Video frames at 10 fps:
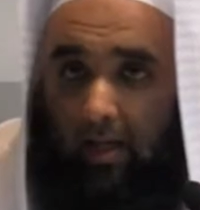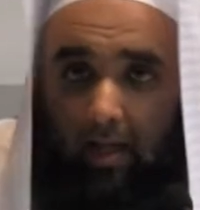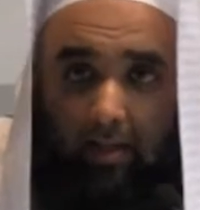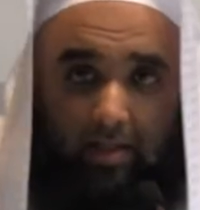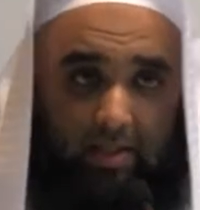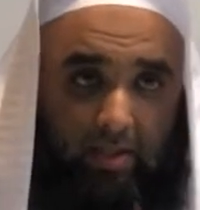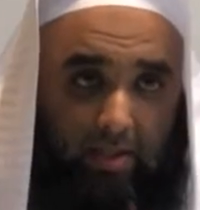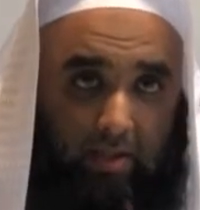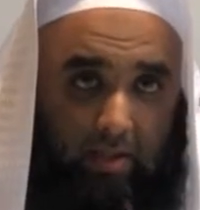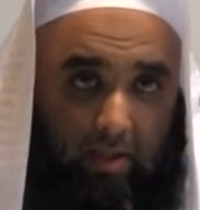And
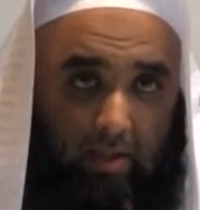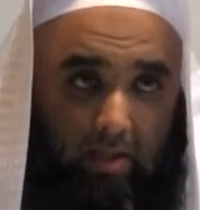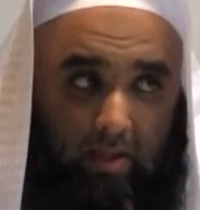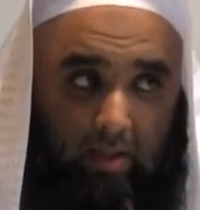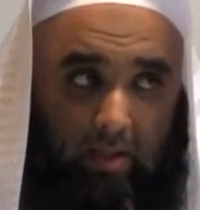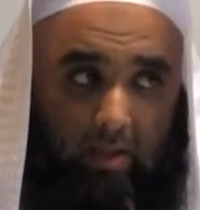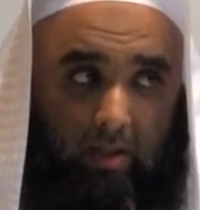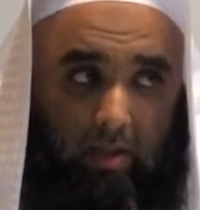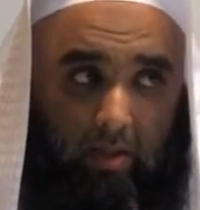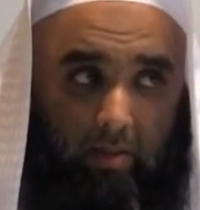this
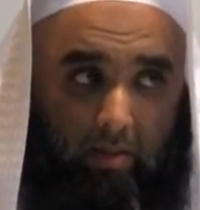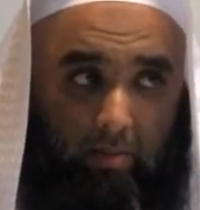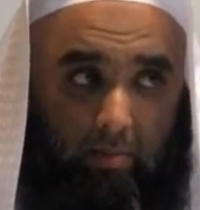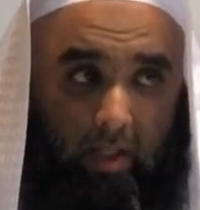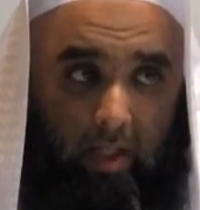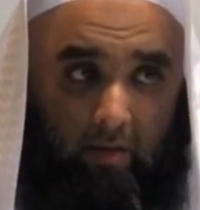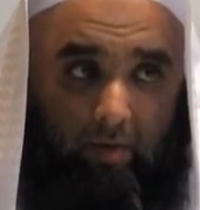meaning